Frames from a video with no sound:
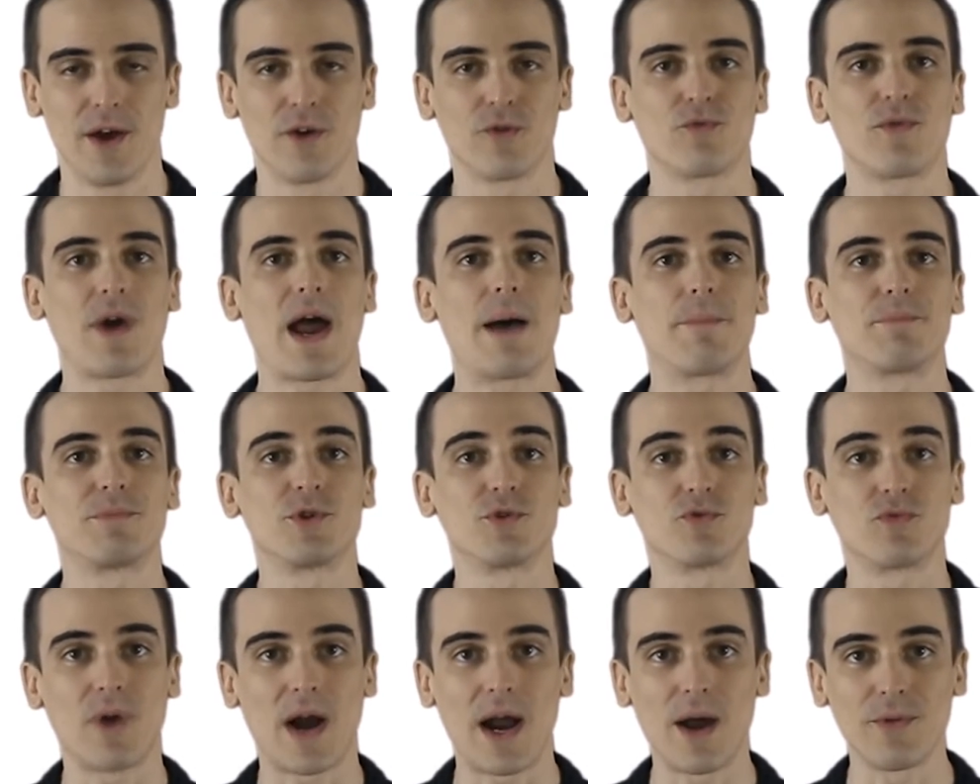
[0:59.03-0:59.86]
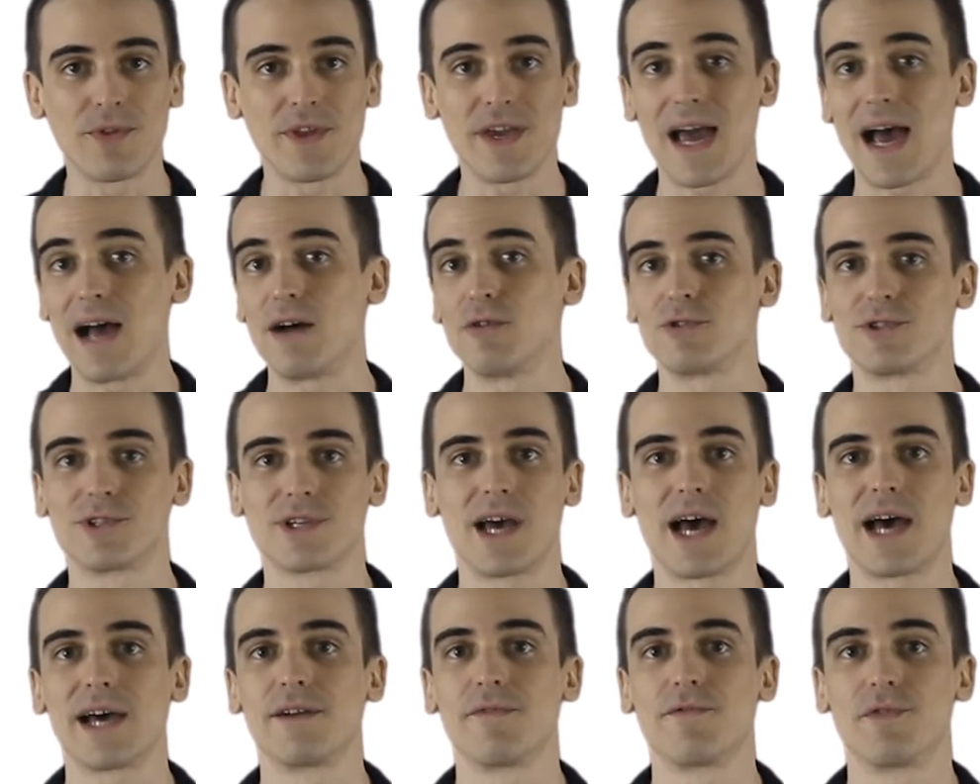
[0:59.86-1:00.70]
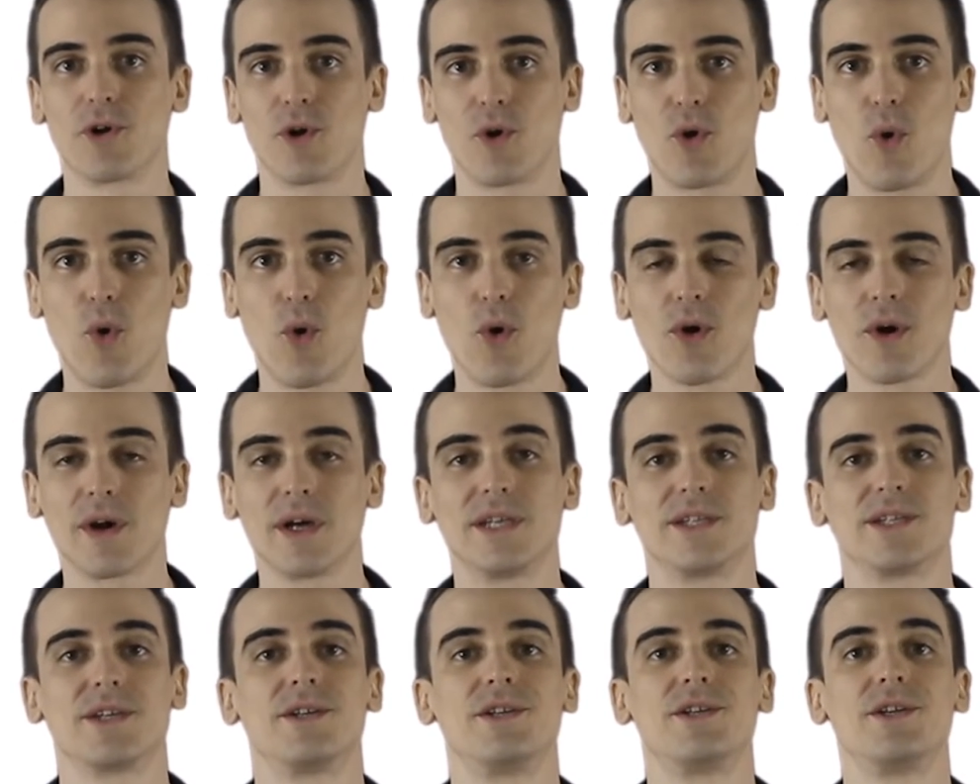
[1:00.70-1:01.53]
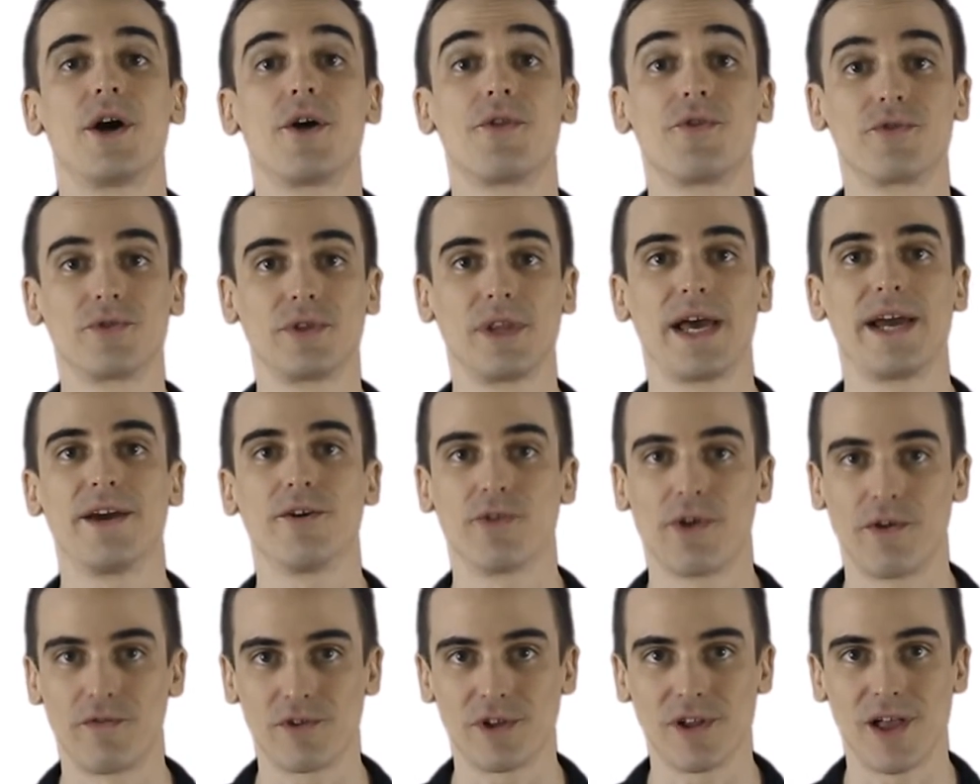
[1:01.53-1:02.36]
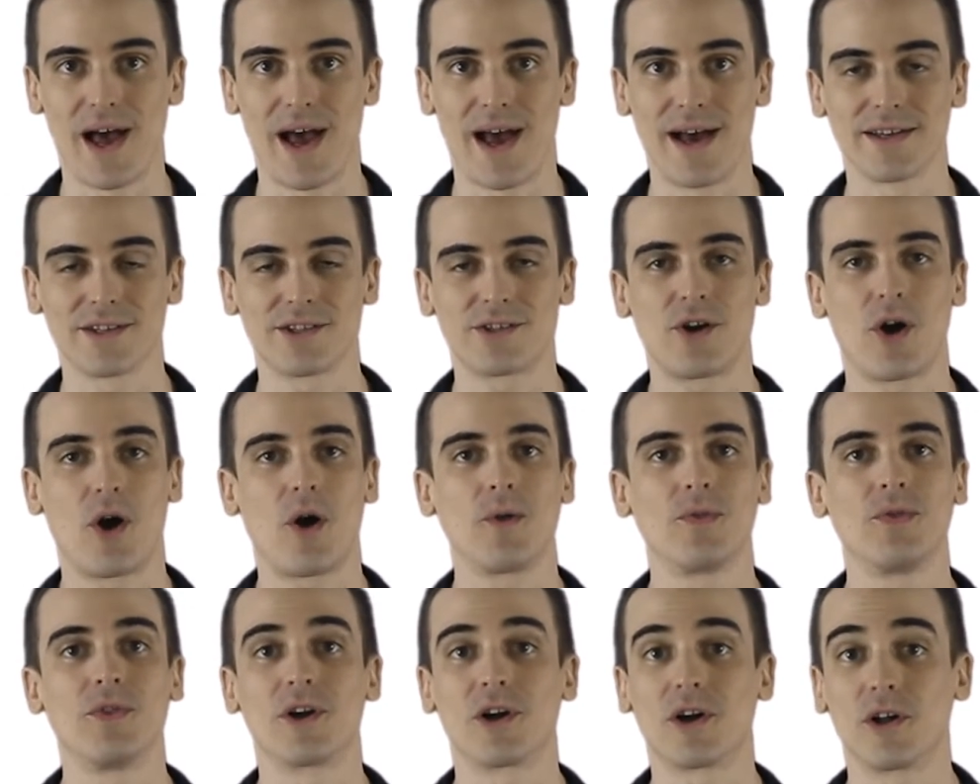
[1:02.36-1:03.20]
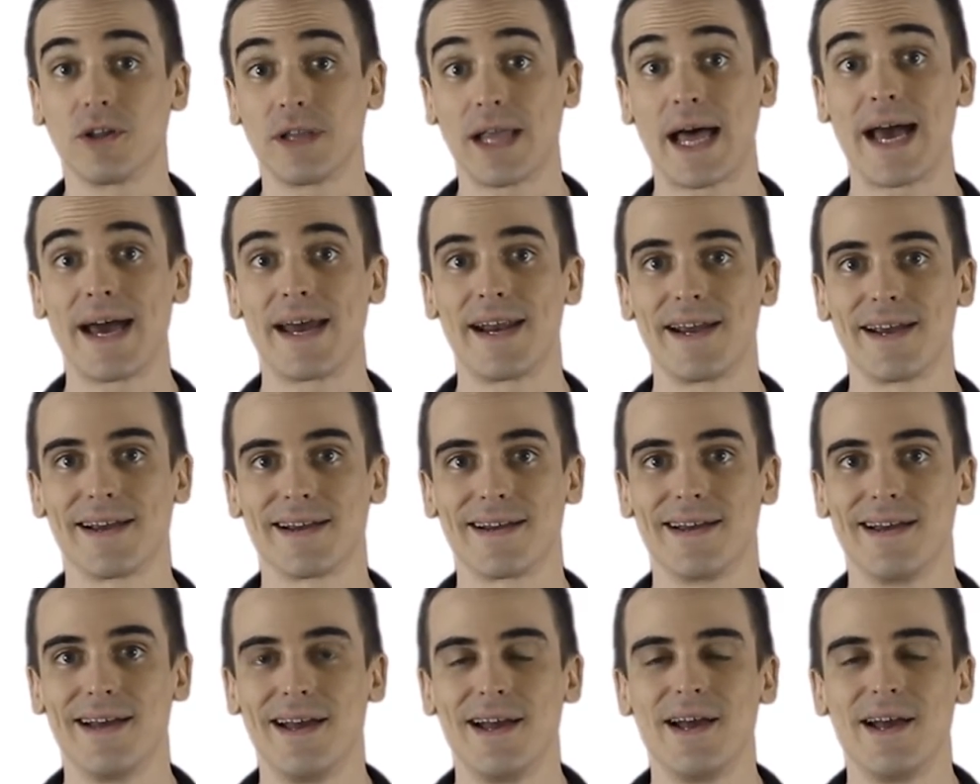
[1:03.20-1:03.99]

Wrapped around the outside of the core is another layer of glass called the cladding.